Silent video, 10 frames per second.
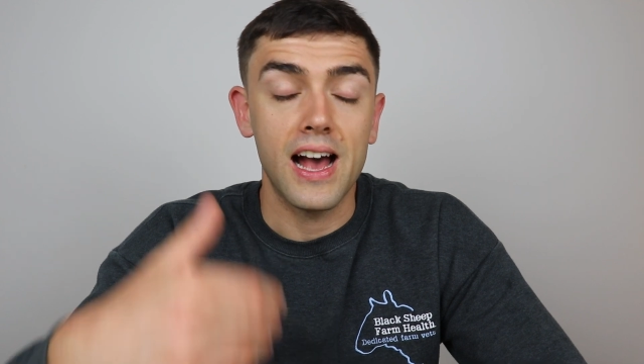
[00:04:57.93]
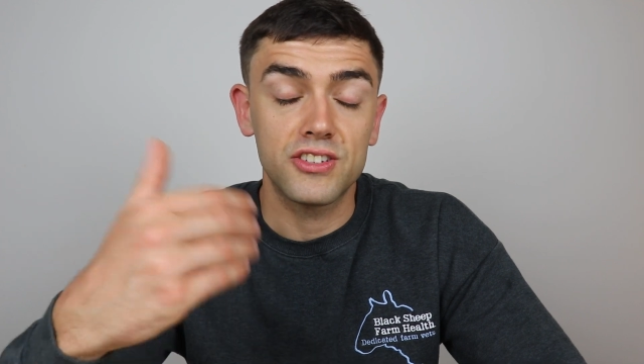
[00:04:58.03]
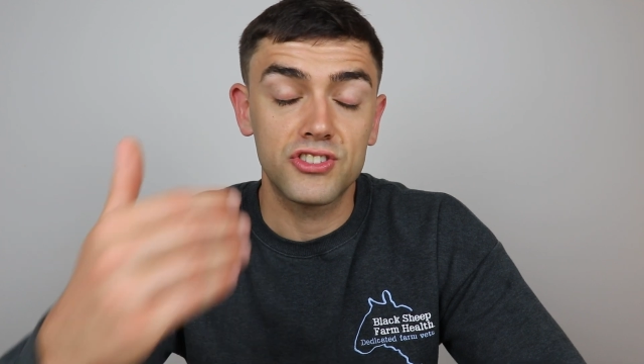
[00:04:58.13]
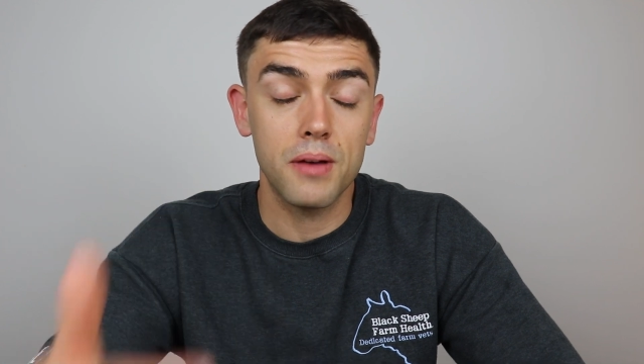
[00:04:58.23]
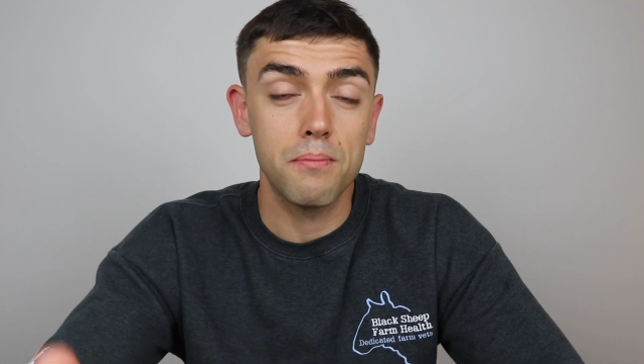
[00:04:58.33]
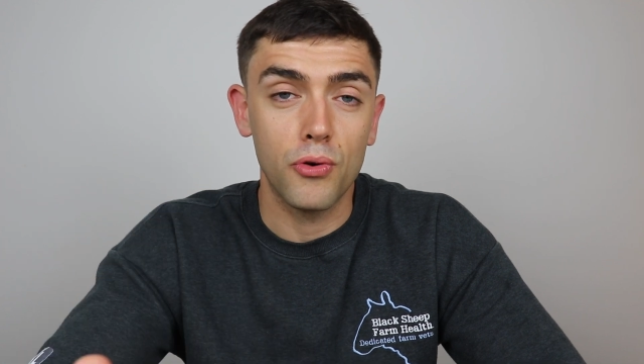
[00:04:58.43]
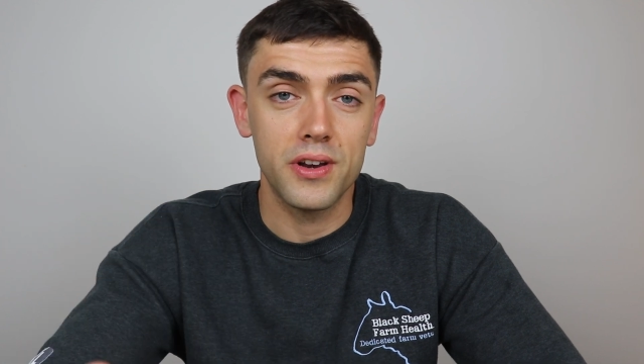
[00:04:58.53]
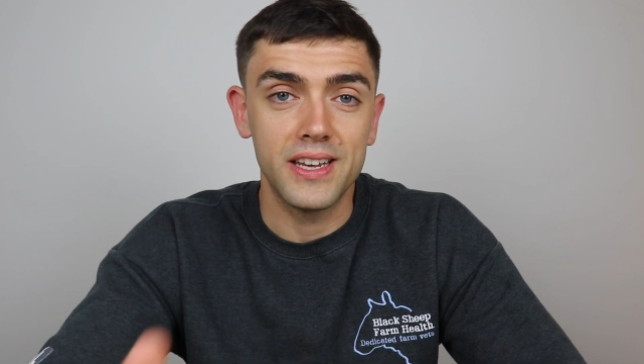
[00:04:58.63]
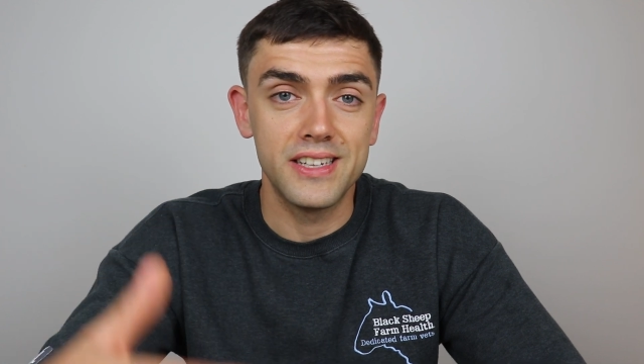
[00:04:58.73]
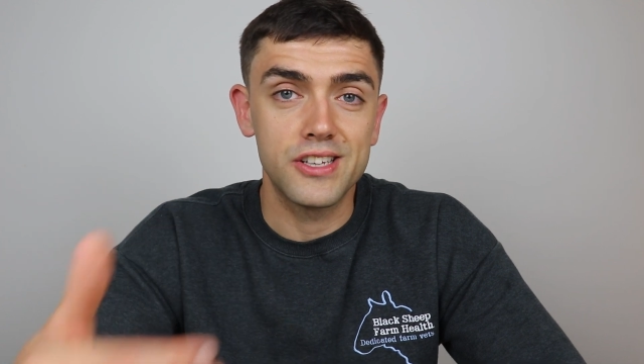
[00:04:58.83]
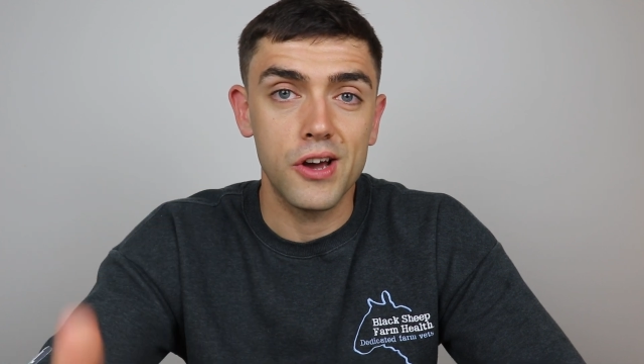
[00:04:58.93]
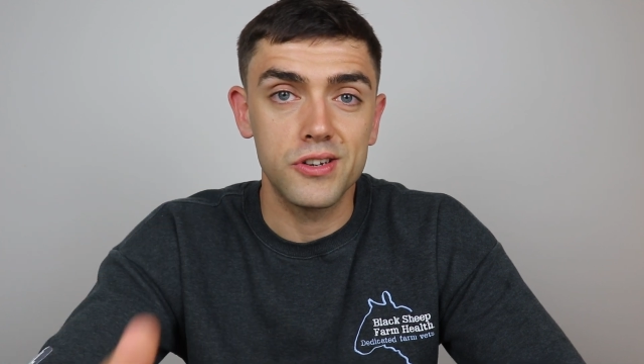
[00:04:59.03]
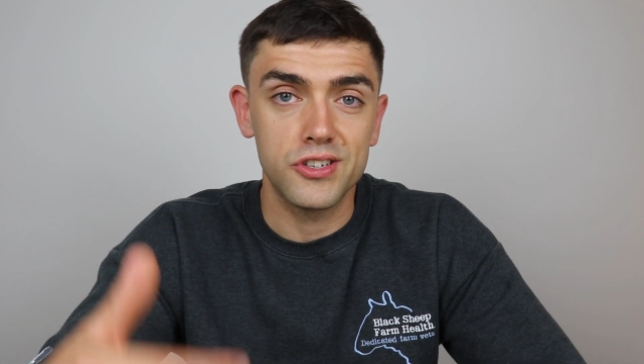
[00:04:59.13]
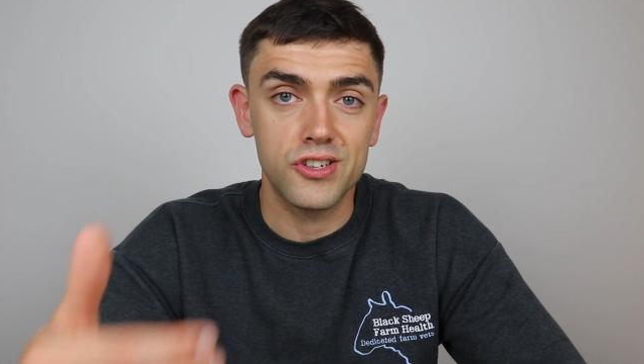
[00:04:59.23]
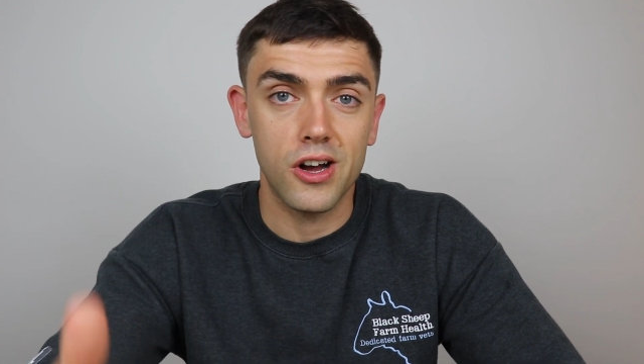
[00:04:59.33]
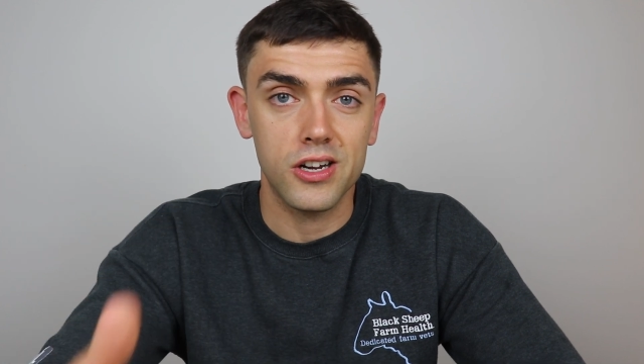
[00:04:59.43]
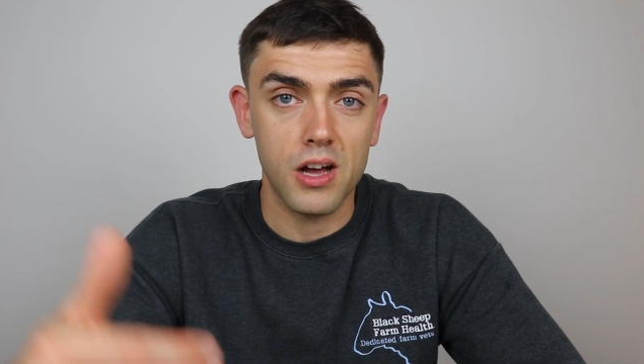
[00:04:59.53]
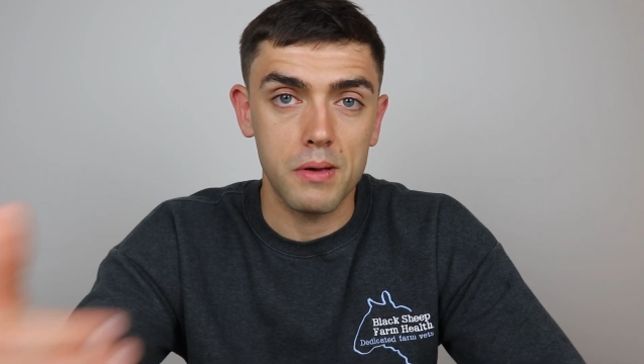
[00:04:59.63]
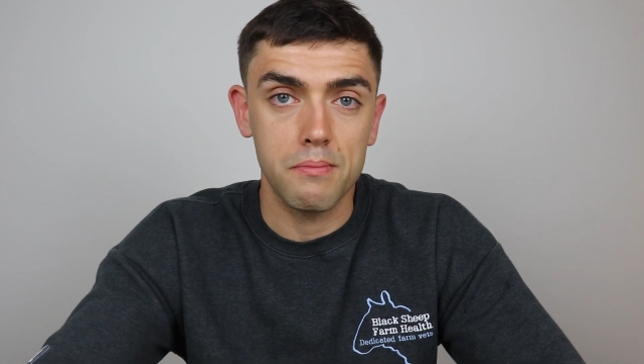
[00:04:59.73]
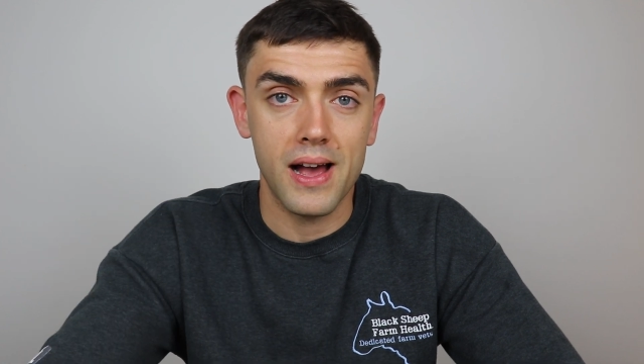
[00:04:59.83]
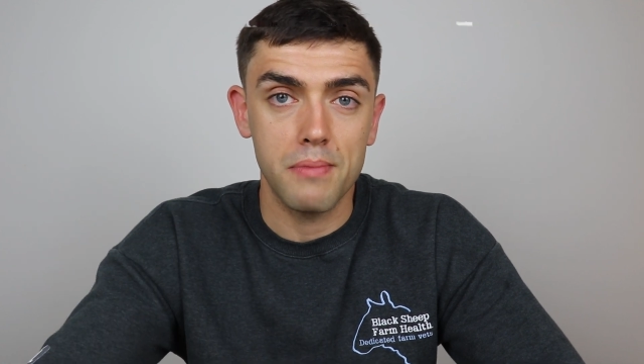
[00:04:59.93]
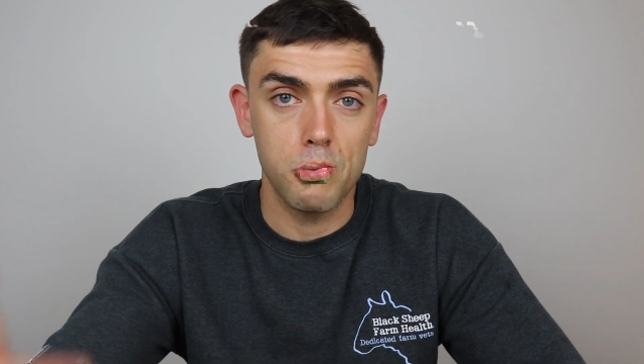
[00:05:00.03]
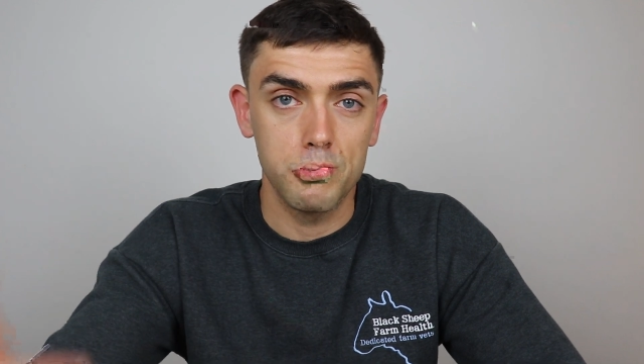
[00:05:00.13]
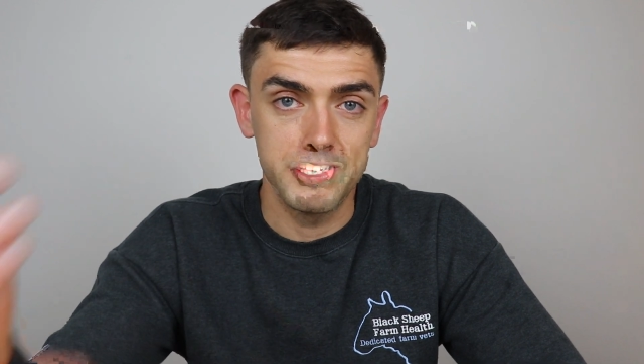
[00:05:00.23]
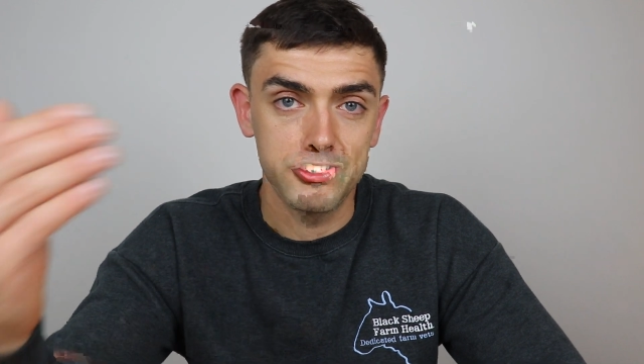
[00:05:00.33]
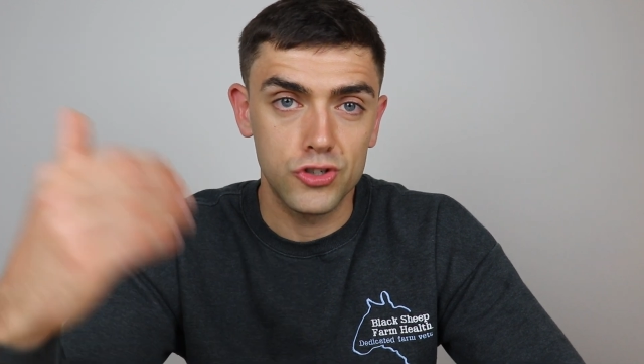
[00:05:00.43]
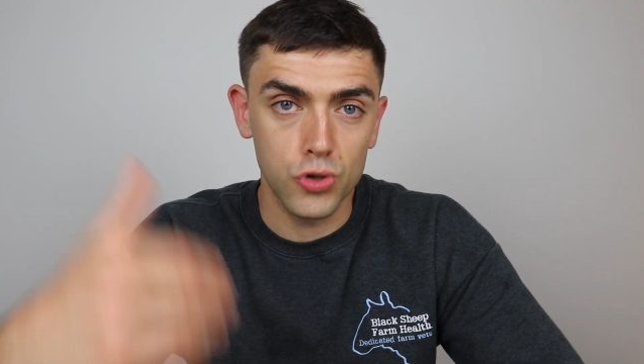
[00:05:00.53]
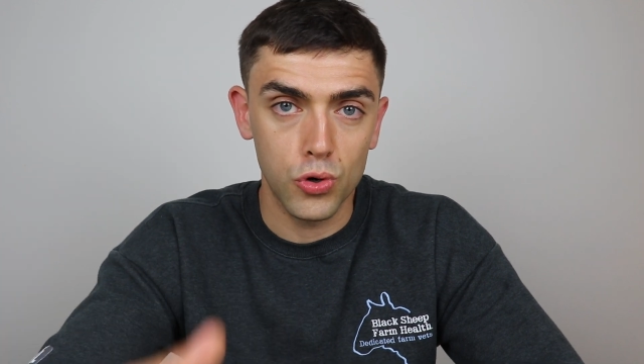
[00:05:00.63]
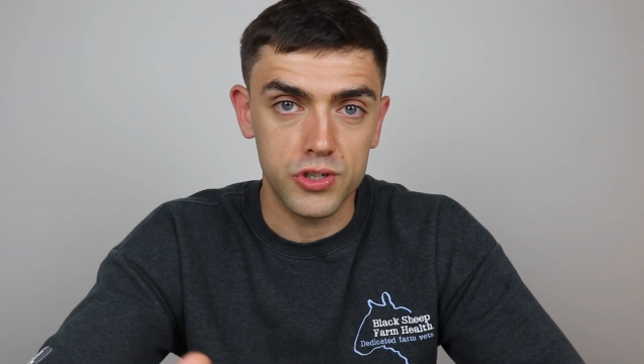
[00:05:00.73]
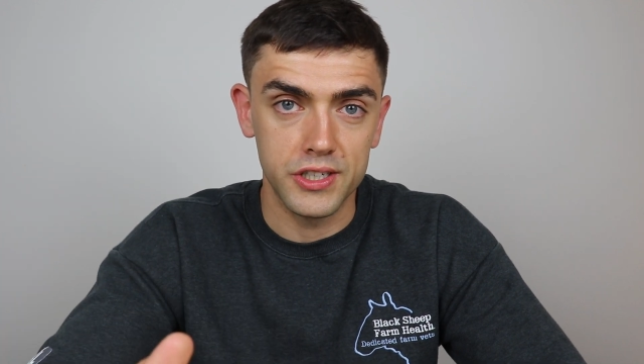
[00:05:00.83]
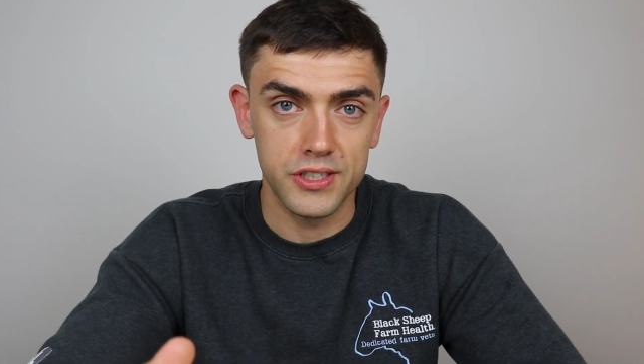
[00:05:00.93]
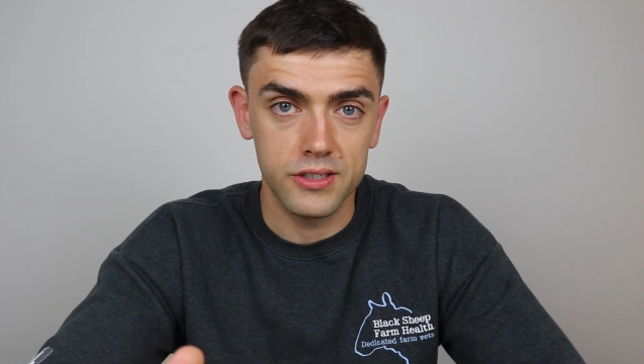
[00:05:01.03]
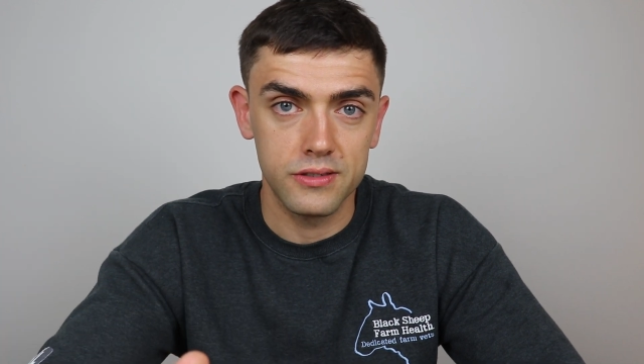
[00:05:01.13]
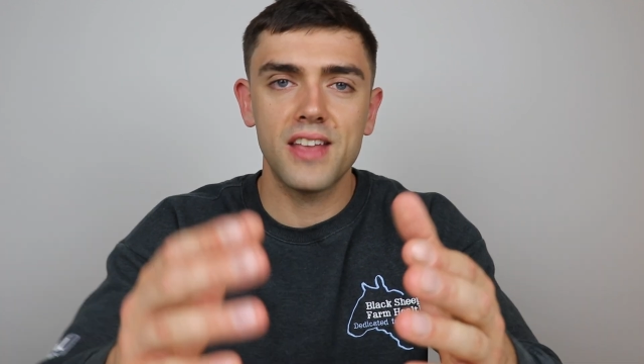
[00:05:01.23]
At some point, he's going to start coming back on his daughters.